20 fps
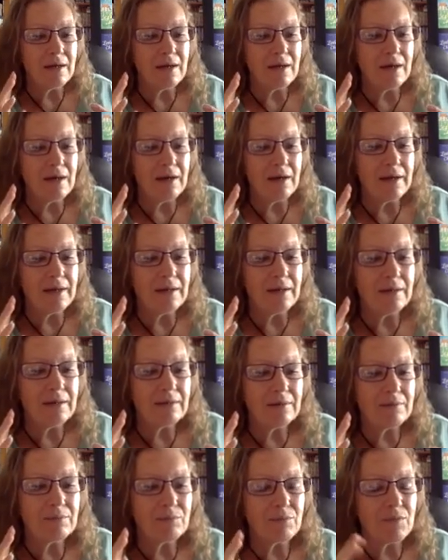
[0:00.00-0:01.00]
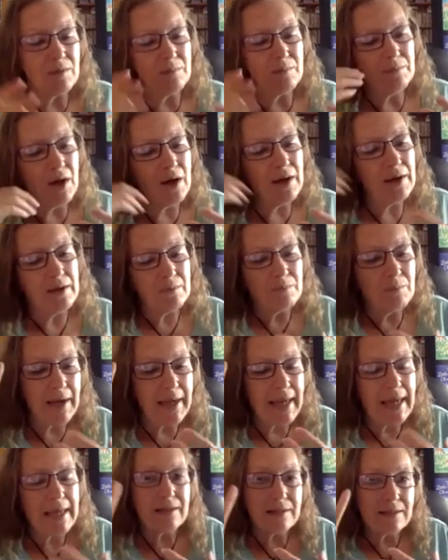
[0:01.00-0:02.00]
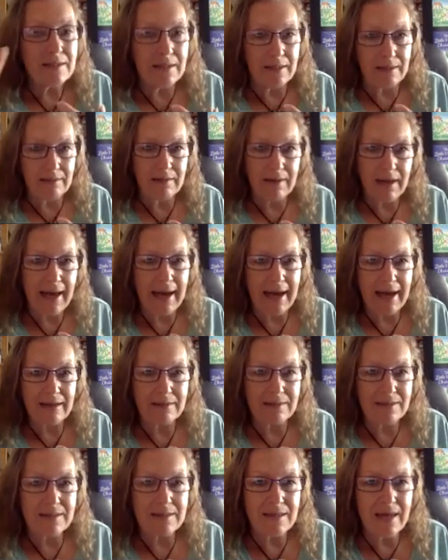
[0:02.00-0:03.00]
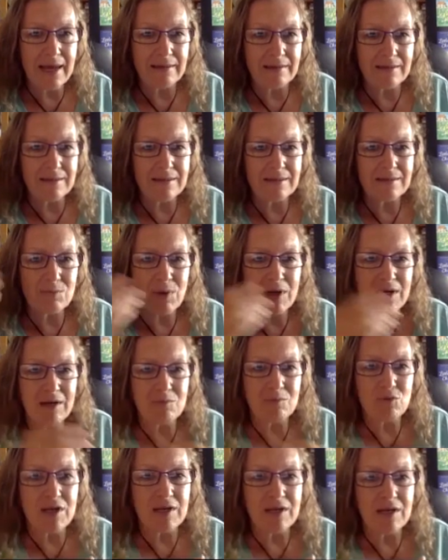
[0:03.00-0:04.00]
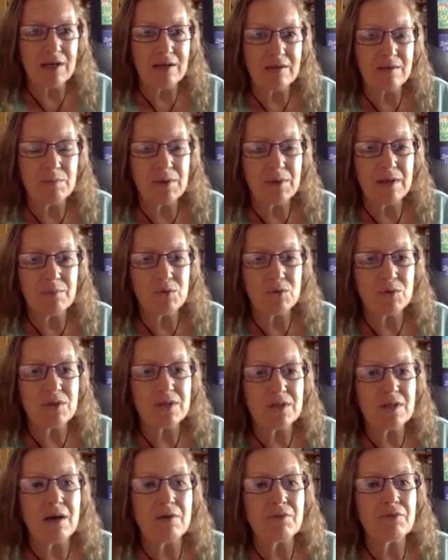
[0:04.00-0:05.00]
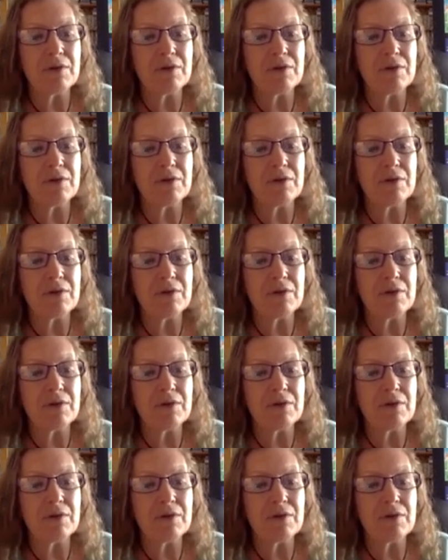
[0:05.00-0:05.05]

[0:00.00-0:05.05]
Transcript: I my my editing hat descends when I'm reading other people's stuff.